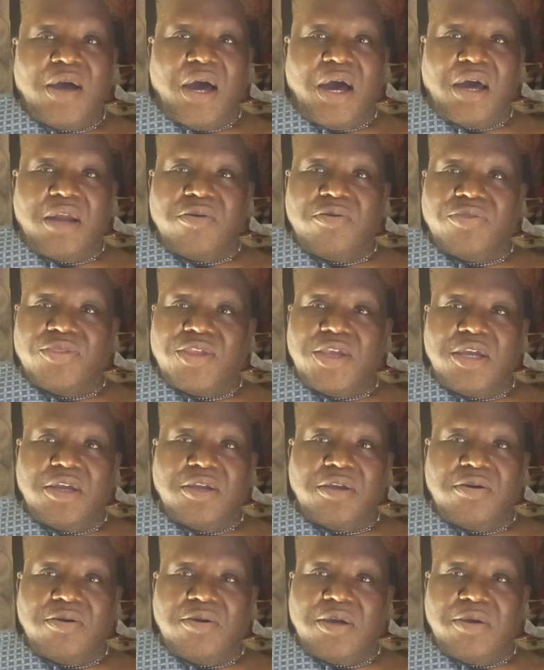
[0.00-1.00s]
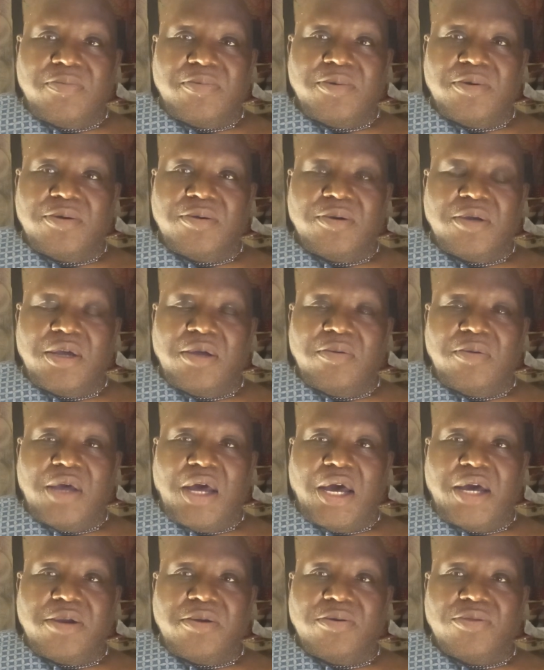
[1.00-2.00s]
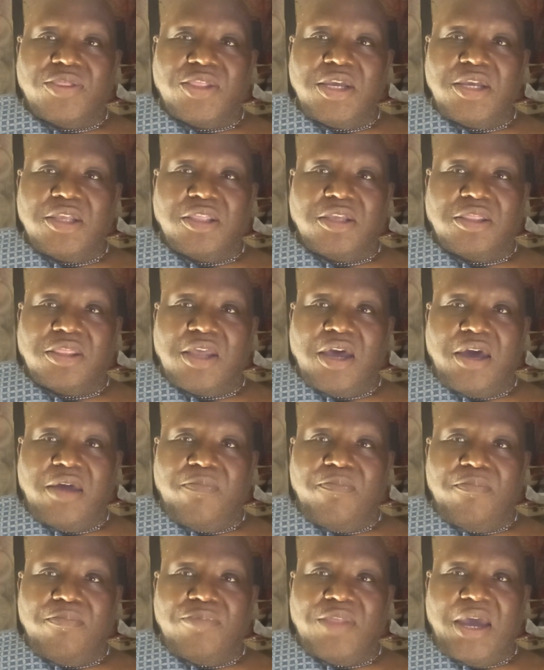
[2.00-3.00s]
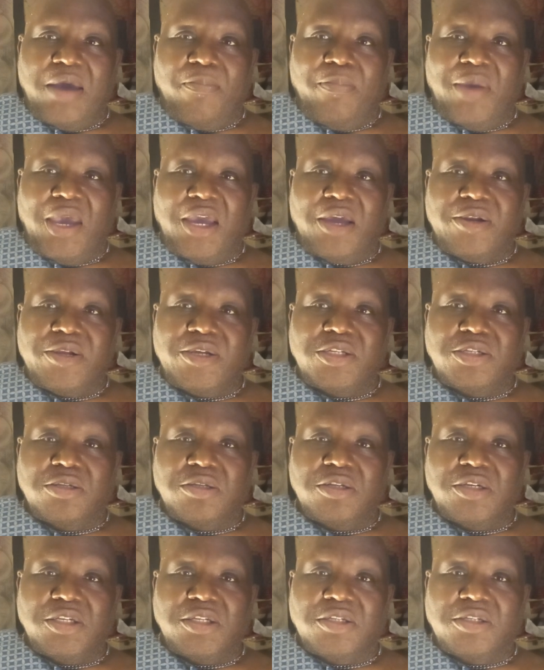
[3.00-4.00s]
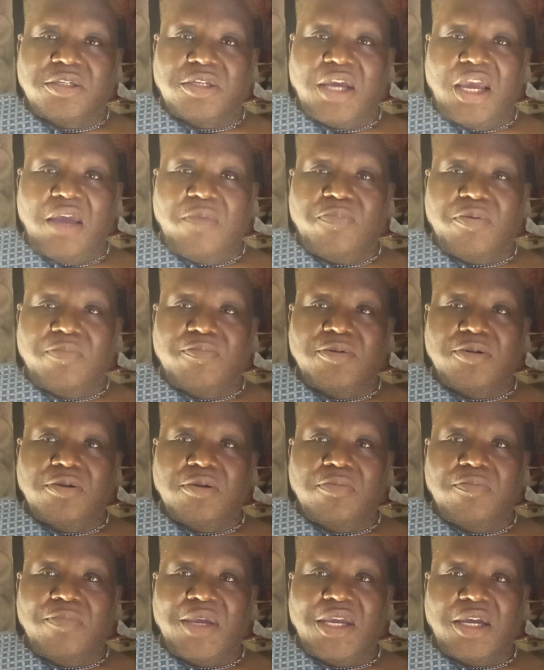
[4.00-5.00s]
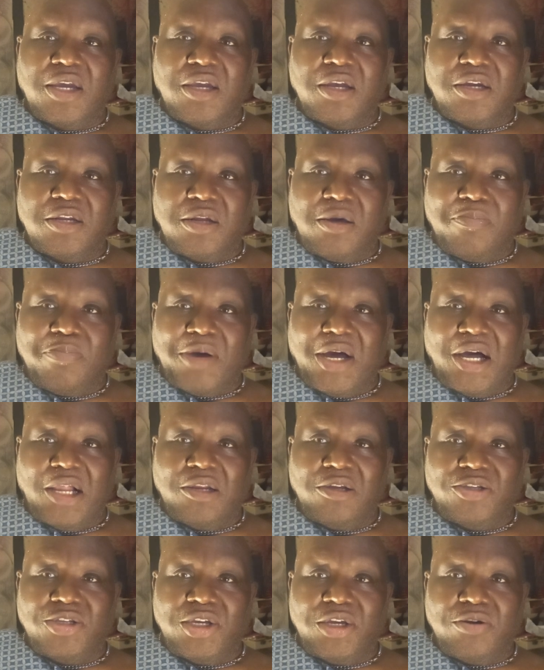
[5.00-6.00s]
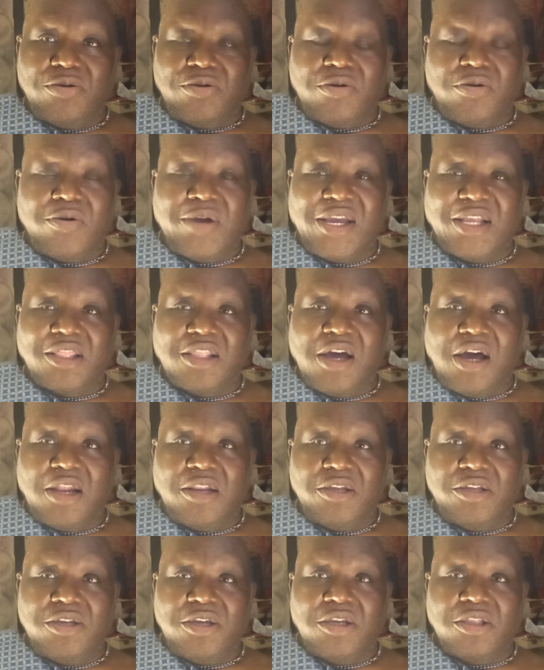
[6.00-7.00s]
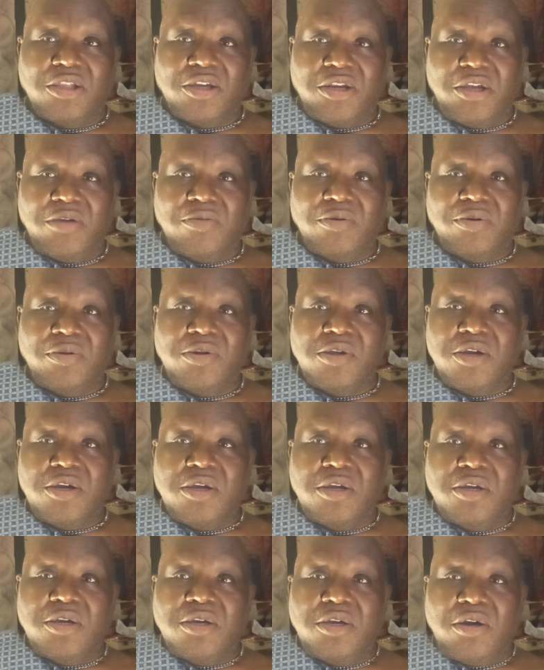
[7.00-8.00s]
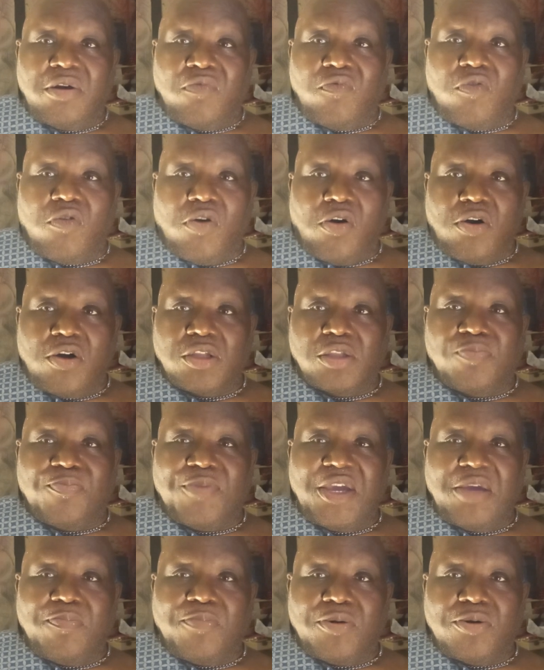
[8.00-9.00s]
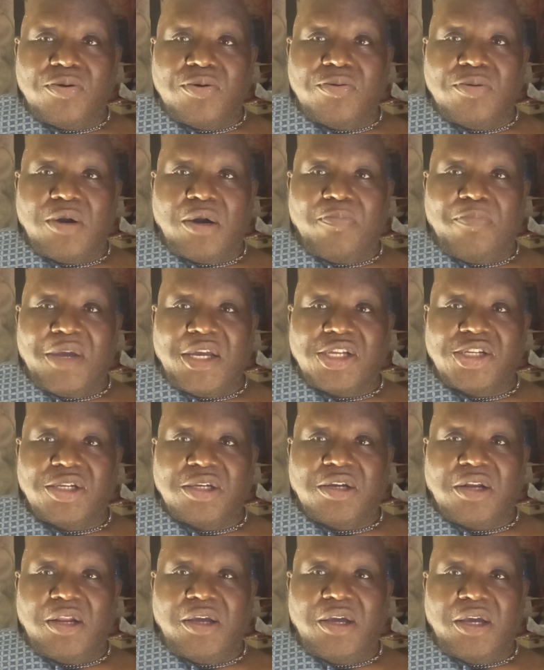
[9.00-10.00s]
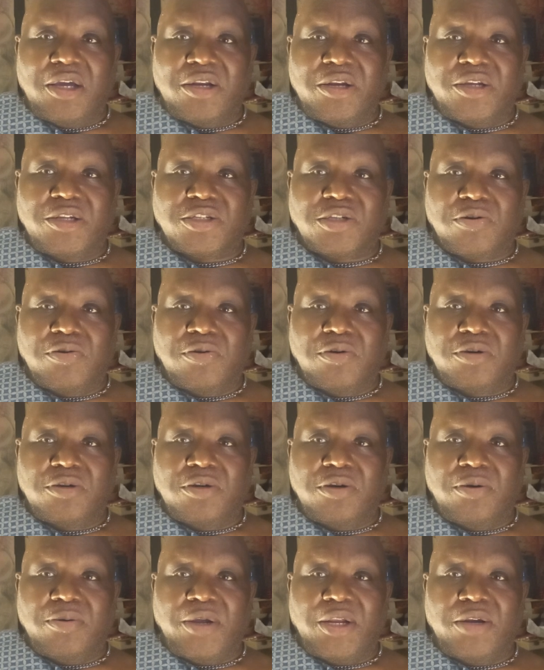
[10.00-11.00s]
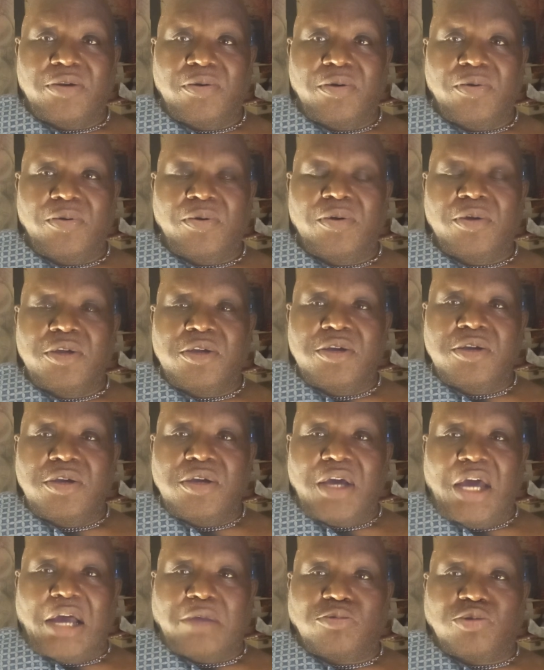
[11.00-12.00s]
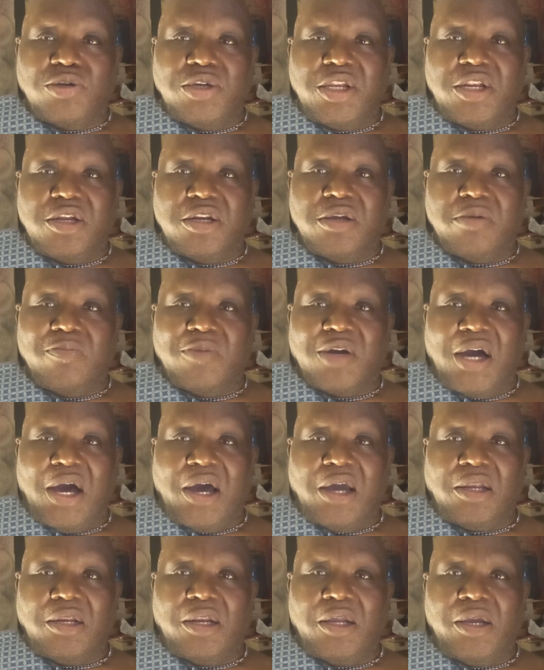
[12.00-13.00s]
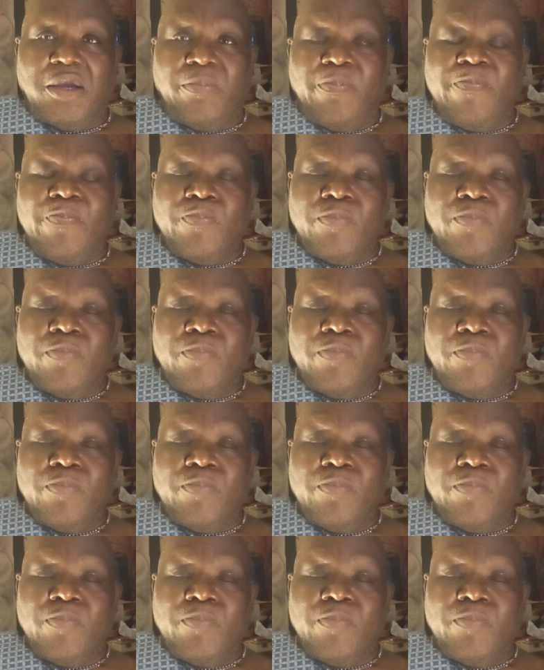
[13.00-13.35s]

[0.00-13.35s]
I don't think that man is capable of making an apology or acknowledging that he wronged people who are basically in his corner and who have treated him kindly.